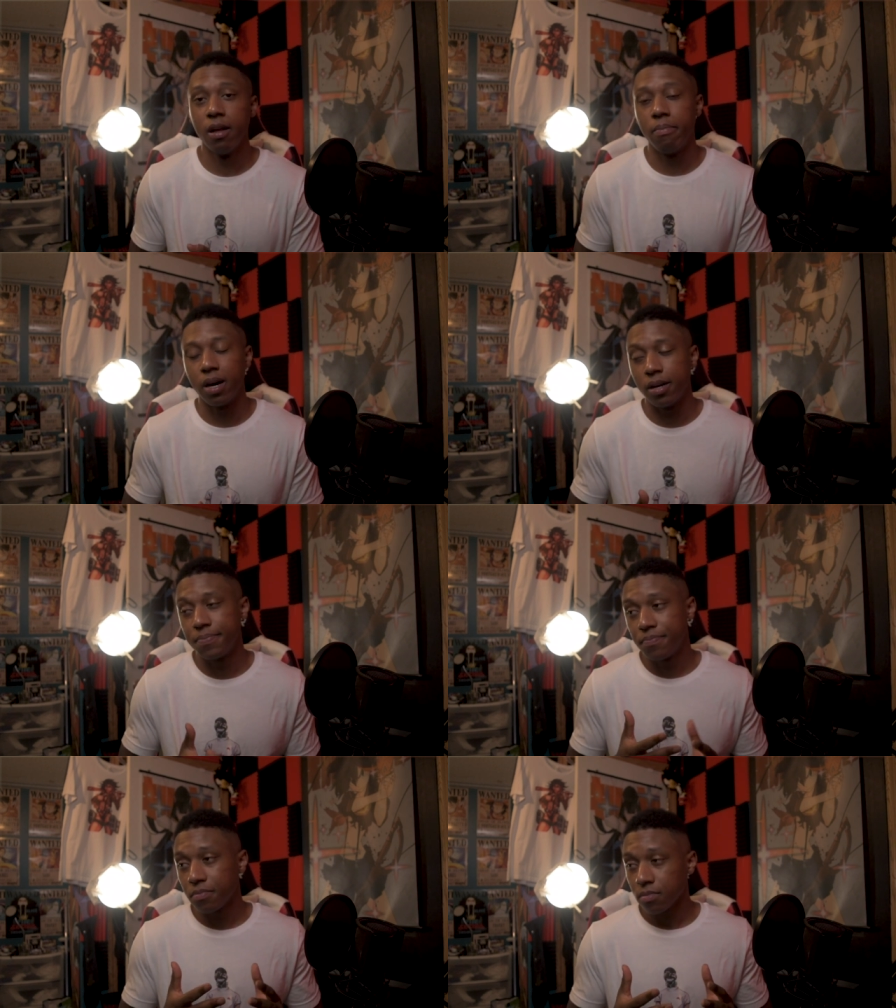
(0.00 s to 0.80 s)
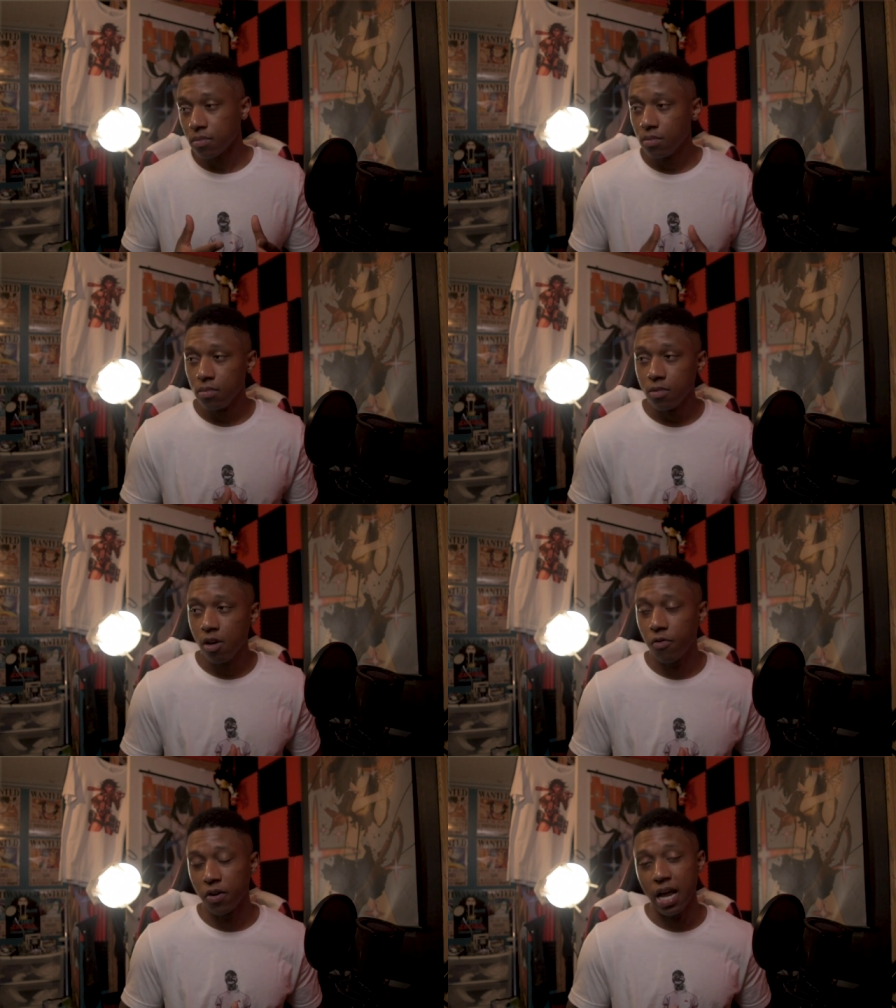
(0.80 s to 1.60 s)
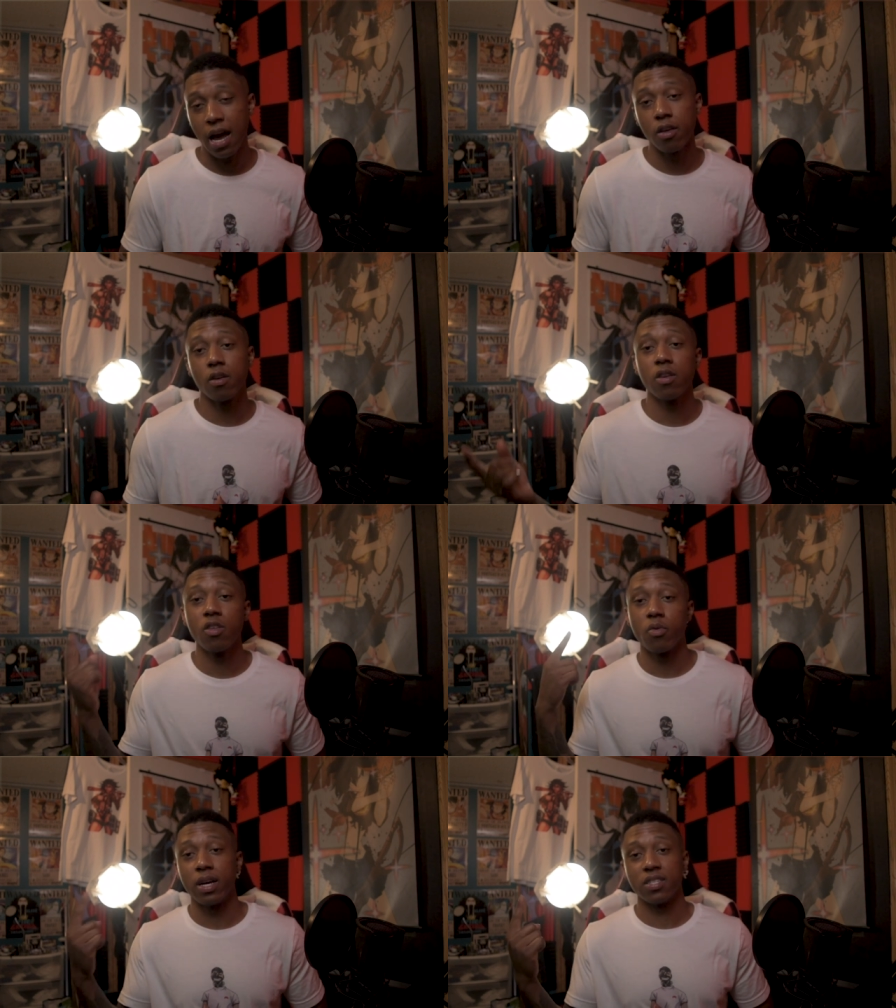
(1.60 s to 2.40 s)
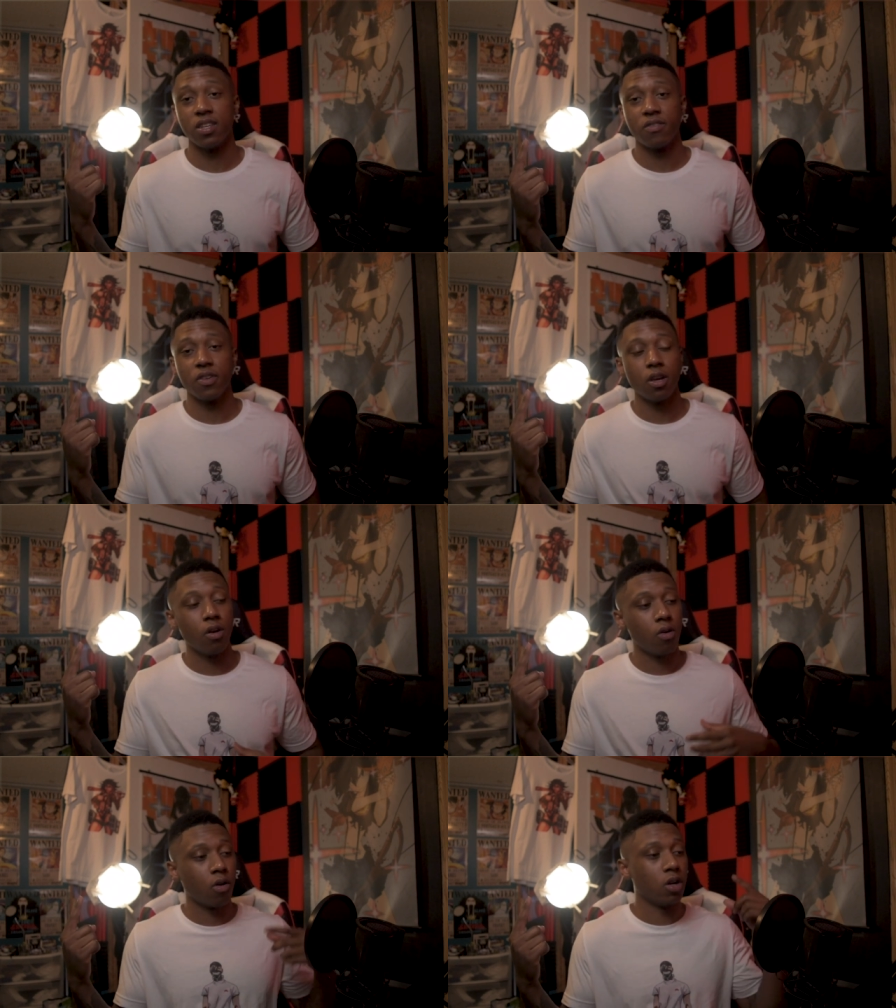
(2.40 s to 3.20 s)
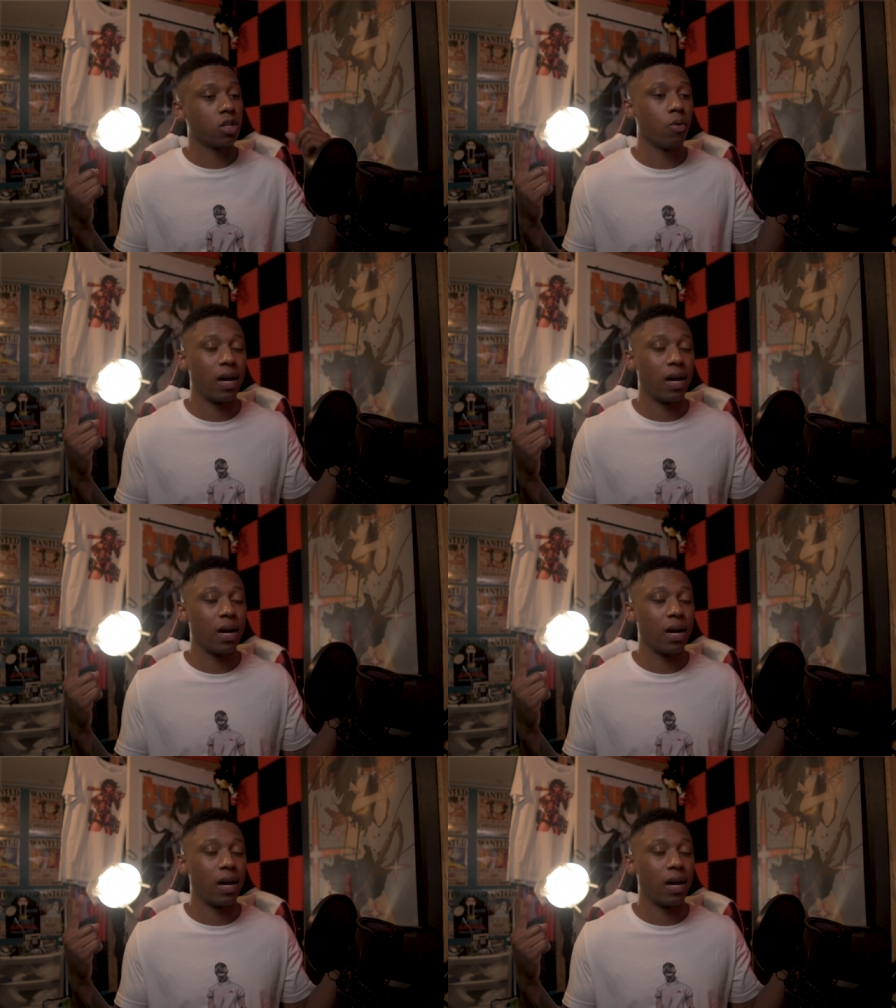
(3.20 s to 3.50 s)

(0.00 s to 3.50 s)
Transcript: But for now, you can either watch this video or you can